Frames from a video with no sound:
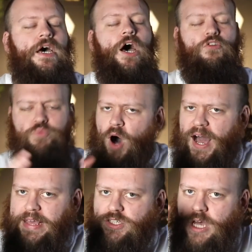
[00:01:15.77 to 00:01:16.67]
of why
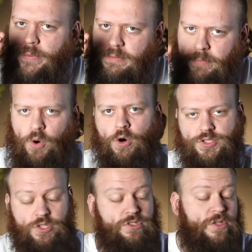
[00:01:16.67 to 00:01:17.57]
it's so
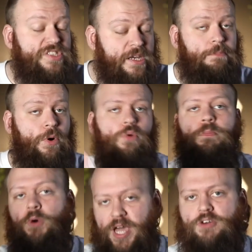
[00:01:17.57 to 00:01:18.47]
important. So it's simple
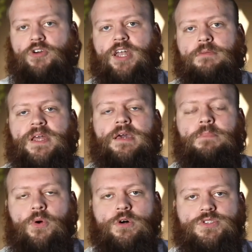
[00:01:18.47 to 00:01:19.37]
but incredibly
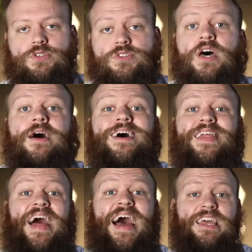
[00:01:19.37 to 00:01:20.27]
important, and
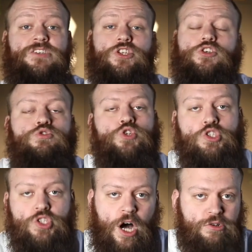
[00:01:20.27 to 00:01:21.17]
that is that you should
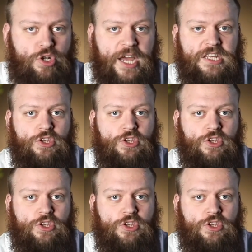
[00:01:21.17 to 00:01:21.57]
start training your